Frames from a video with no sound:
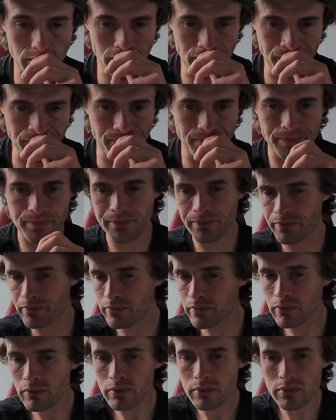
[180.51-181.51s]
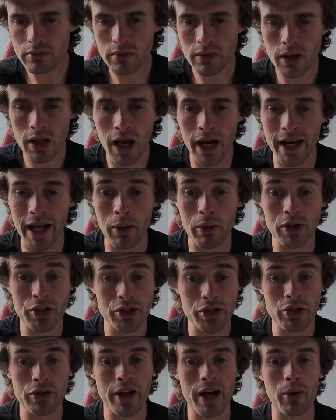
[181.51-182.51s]
And I would
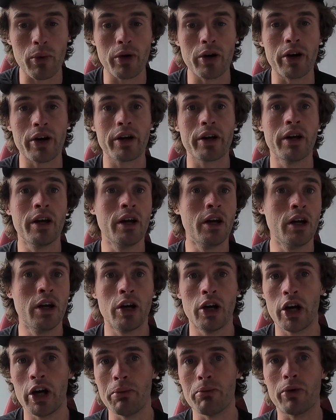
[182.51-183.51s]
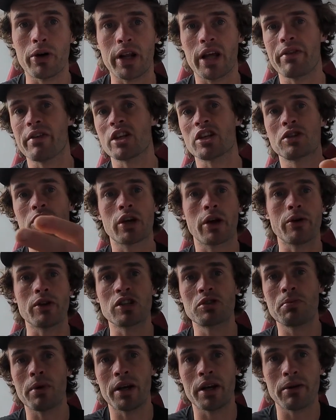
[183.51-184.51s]
do that work, earn money, and then go and
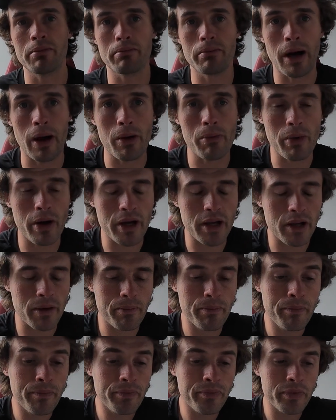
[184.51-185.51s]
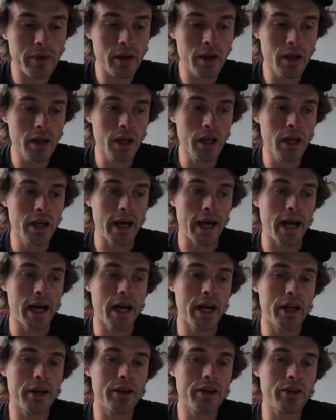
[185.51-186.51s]
spend it mountain biking.
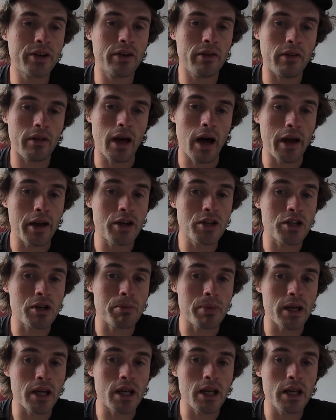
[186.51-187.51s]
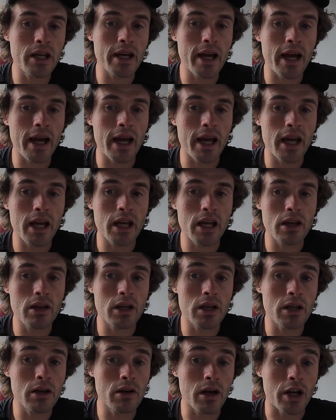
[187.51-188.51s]
And I used to be
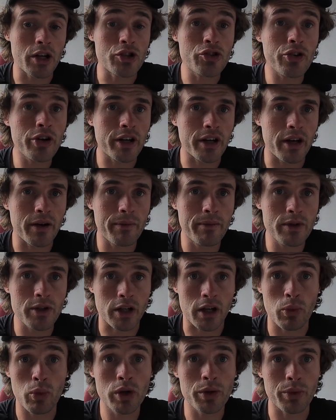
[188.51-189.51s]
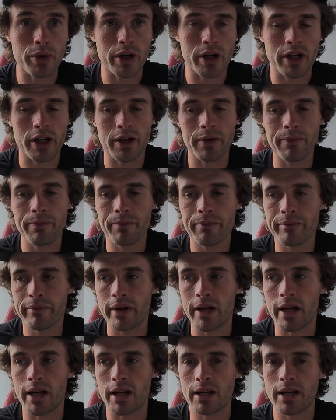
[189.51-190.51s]
a joiner, it's like a woodworker.
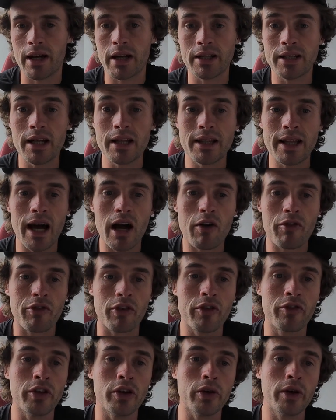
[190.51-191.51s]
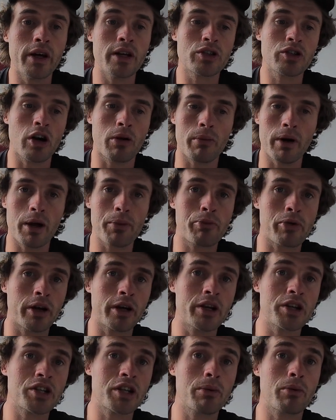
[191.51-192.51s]
And I did that for a few years, got my
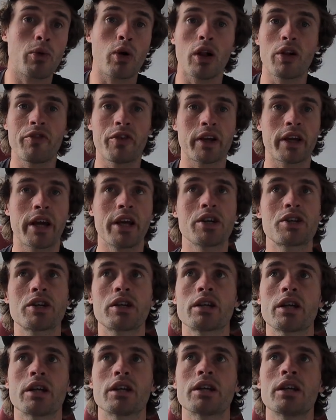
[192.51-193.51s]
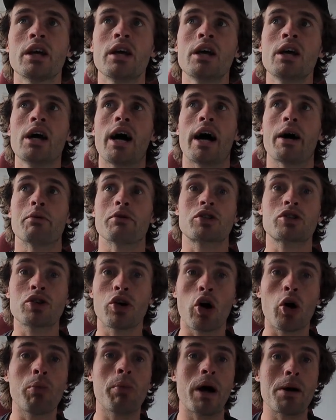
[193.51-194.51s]
apprenticeship qualification, and I was
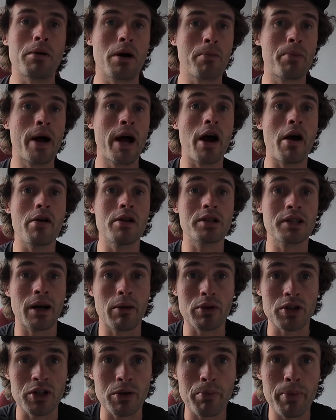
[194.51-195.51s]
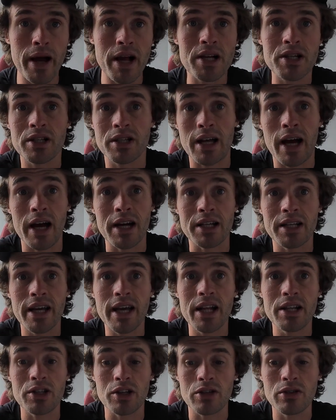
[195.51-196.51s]
told by my parents that was the best
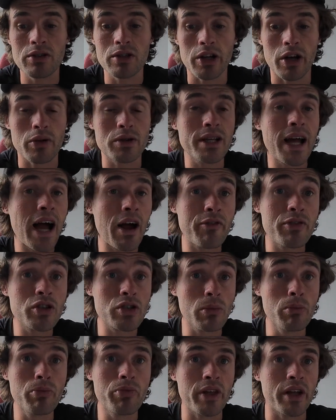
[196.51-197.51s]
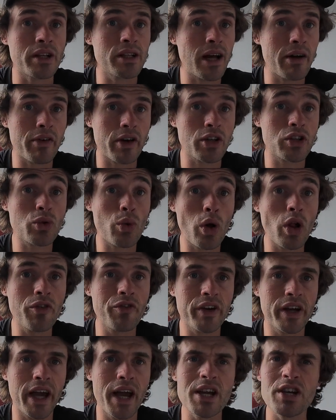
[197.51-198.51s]
idea to have something, to have a
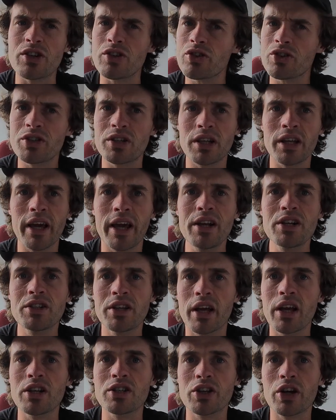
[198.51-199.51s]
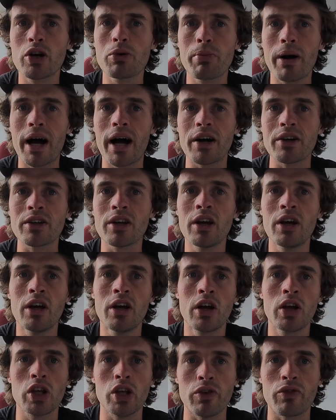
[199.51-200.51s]
qualification just in case things go bad.
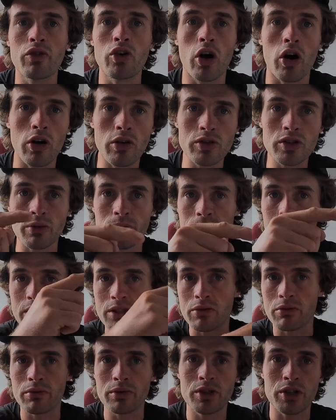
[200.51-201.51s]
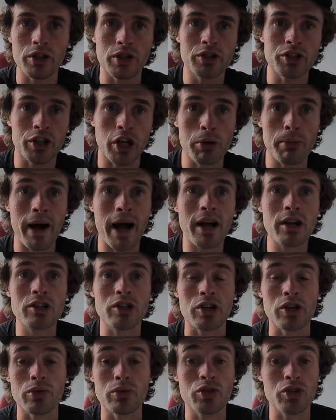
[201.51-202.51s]
You've got something to go back
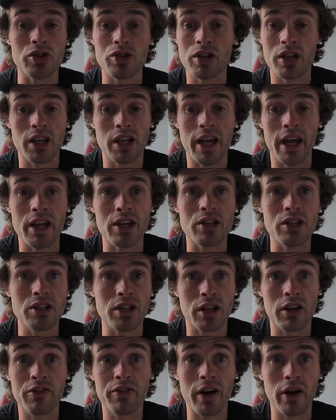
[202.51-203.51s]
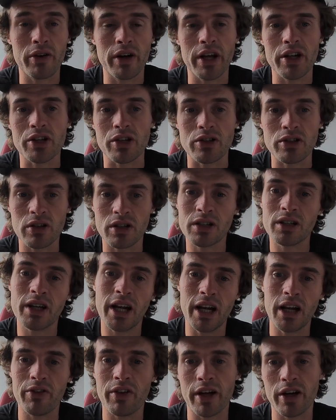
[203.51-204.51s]
to just in case. It's like a foundation. So I was
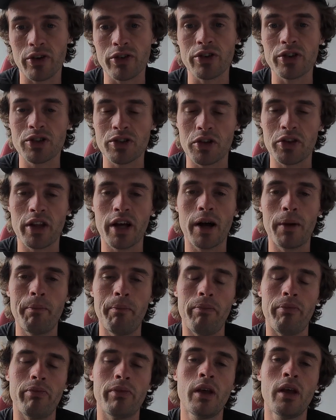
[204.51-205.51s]
kind of understood that.